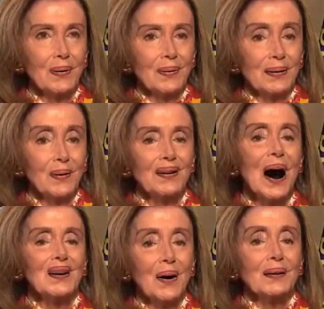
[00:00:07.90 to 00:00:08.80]
I know a lot
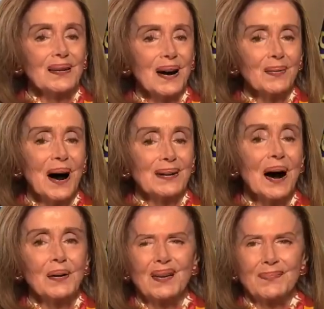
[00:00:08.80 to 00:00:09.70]
of you out there right
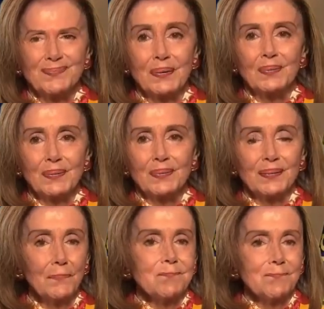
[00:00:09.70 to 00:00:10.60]
now are confused.
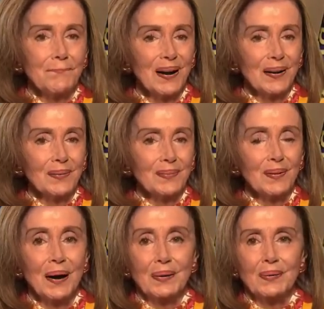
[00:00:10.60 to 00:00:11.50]
You're
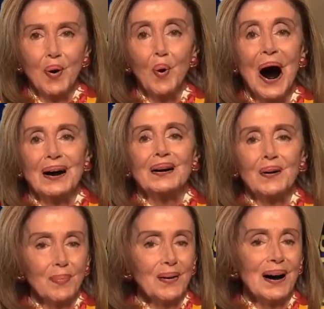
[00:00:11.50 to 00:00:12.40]
racking your
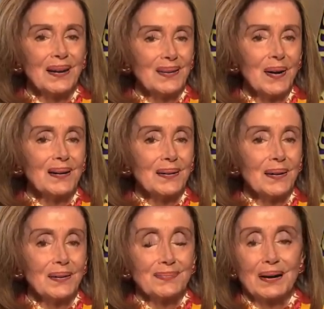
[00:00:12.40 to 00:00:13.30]
brains trying to
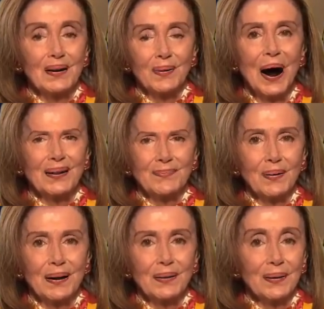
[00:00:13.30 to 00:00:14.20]
figure out if
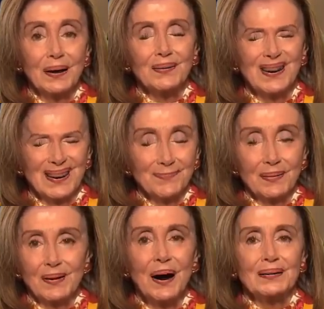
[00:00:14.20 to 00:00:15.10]
we even have a
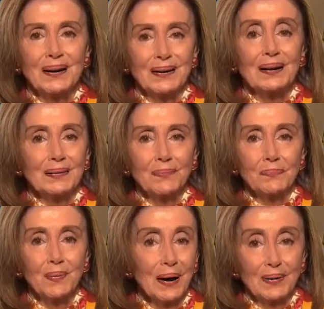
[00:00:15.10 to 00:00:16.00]
justice system
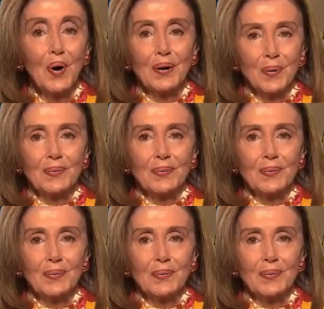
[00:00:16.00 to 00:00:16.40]
at all.